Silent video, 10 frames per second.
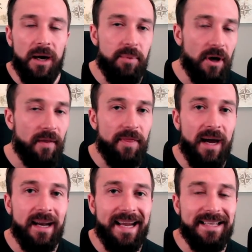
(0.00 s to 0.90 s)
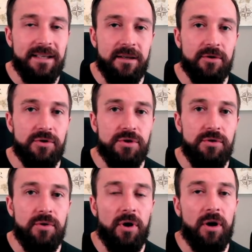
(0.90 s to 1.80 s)
Beyond that, a tier
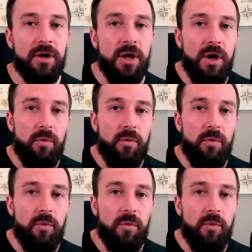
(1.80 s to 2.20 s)
2 card